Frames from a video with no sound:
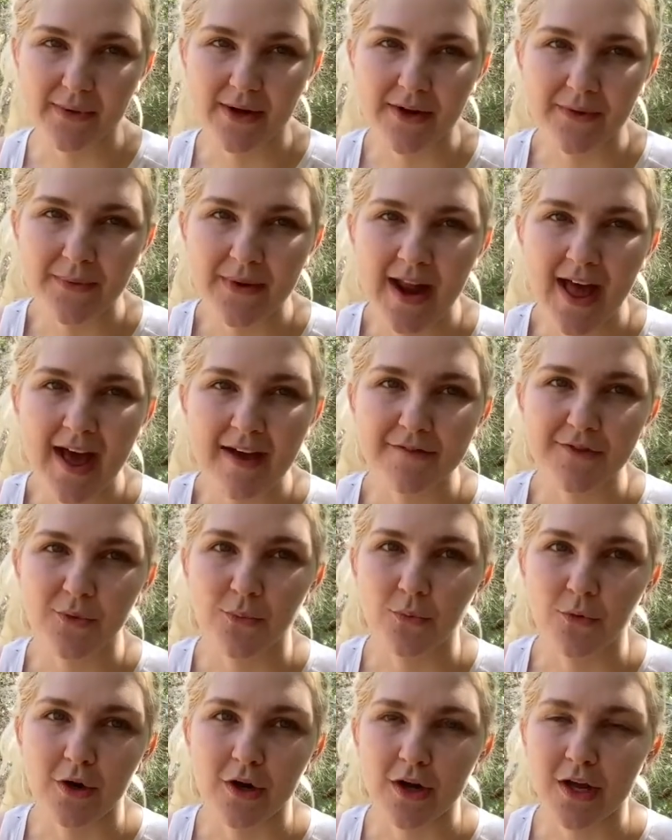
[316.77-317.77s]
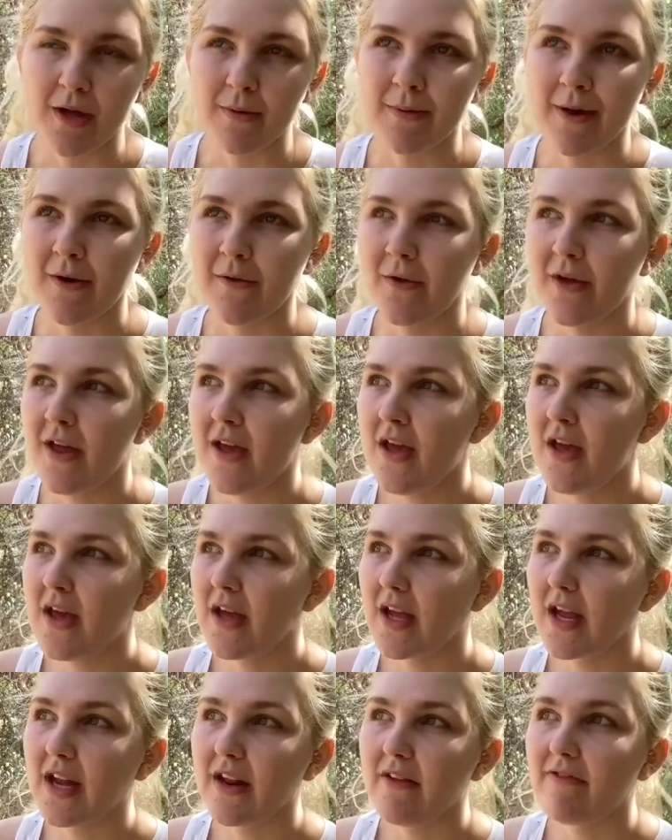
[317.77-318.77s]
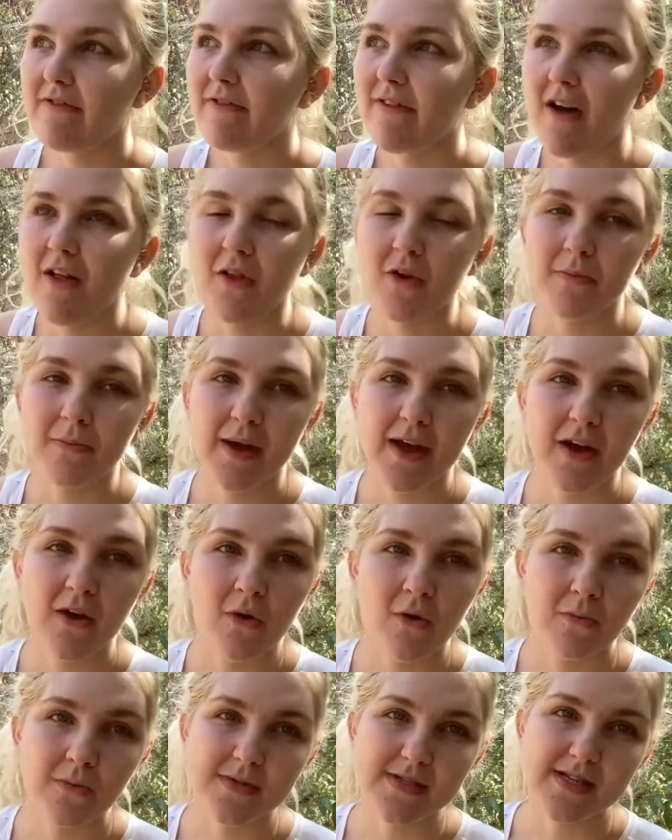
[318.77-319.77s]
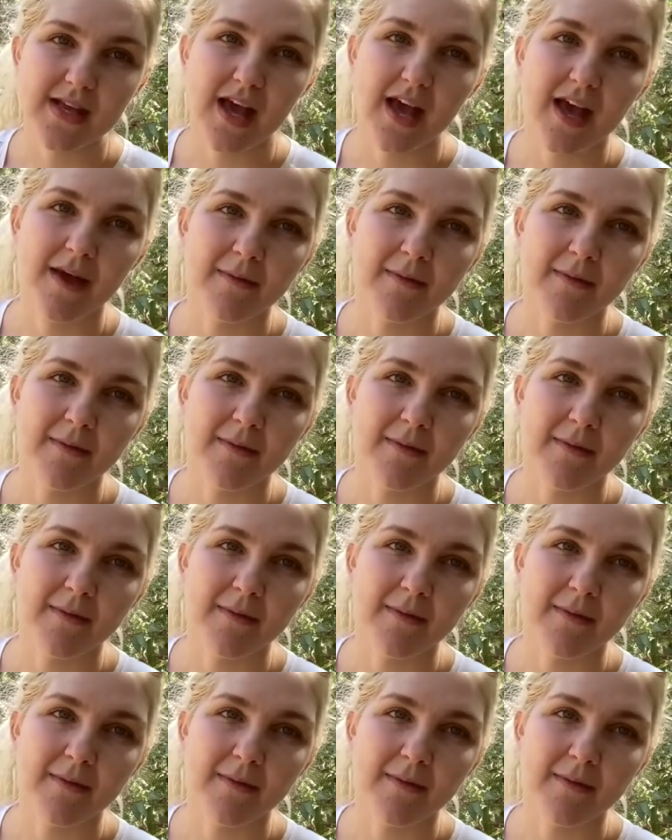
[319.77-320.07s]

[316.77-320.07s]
I don't want to have to worry about getting followed by a homeless guy.